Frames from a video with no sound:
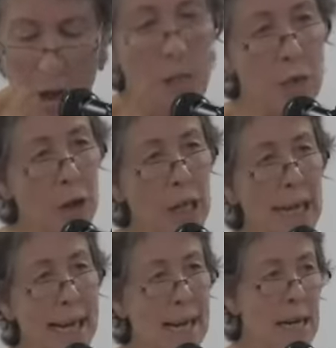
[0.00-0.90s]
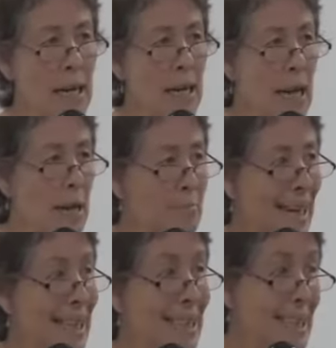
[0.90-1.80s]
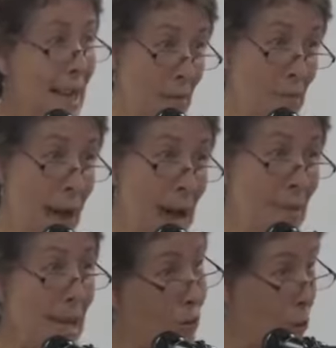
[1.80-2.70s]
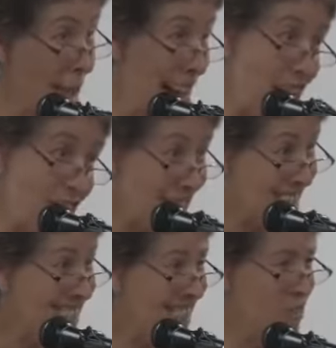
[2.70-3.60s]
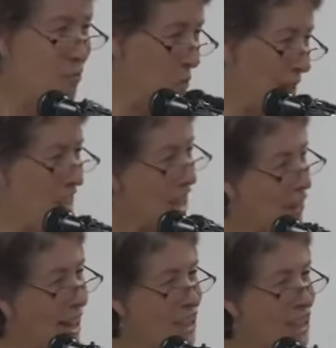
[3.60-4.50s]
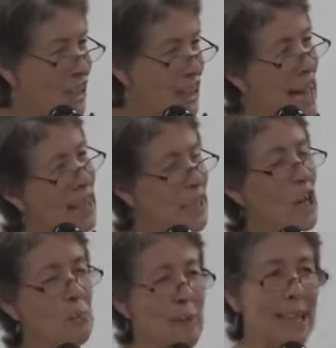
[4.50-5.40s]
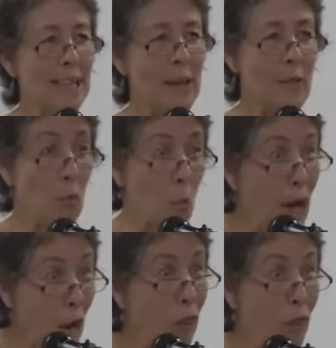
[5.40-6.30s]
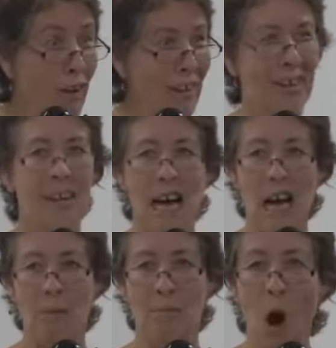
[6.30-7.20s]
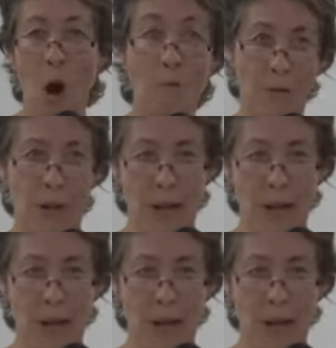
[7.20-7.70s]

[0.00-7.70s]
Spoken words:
Thirdly, it means that the family, through inheritance from one generation to the next, means that the wealth of